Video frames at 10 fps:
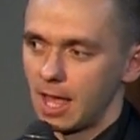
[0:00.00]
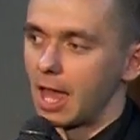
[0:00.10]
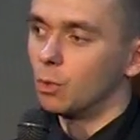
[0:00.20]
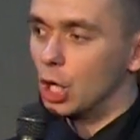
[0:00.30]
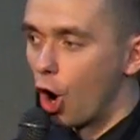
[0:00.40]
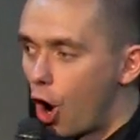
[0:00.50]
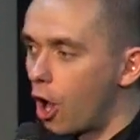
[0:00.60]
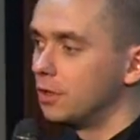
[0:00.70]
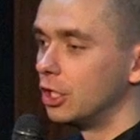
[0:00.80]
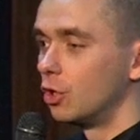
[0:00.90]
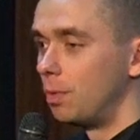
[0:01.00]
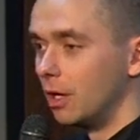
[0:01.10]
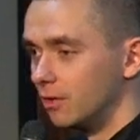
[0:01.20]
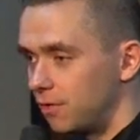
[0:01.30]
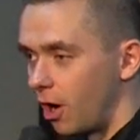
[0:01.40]
And we all need to be
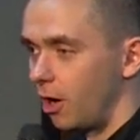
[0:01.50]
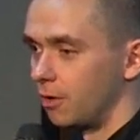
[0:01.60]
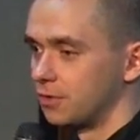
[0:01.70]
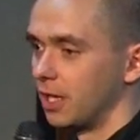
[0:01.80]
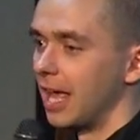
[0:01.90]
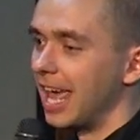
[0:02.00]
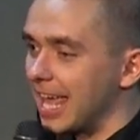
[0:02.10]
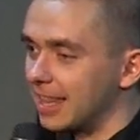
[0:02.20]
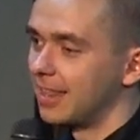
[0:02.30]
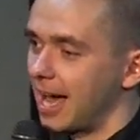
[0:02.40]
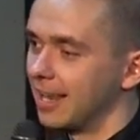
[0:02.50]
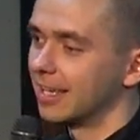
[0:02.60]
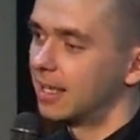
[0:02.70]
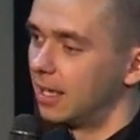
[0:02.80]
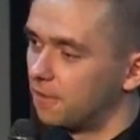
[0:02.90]
involved in
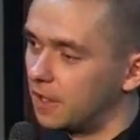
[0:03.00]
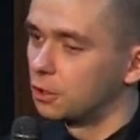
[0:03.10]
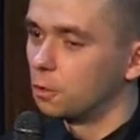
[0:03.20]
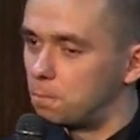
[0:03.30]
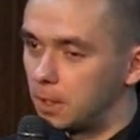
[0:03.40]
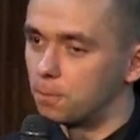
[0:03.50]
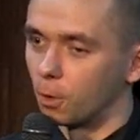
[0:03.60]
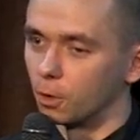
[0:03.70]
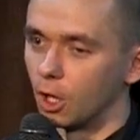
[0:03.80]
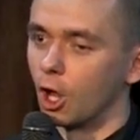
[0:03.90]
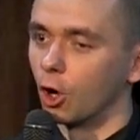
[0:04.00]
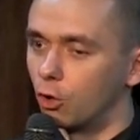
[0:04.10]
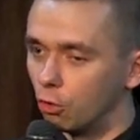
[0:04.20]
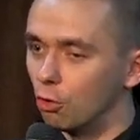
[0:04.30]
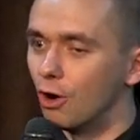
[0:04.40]
that, giving to people
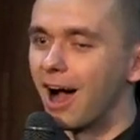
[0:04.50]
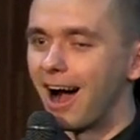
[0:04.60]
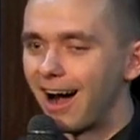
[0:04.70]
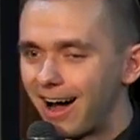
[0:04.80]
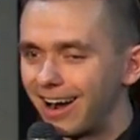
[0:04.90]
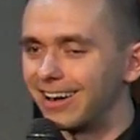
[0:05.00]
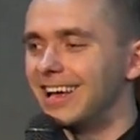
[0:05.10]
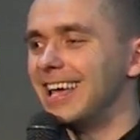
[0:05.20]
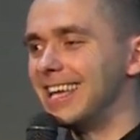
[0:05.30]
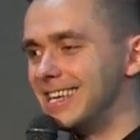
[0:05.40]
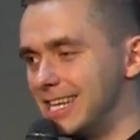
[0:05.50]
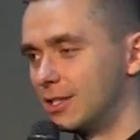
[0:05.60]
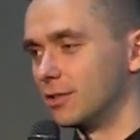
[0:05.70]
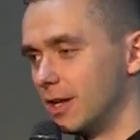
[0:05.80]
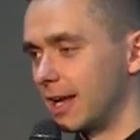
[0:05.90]
who are in need
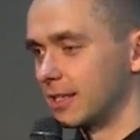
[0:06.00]
today. Can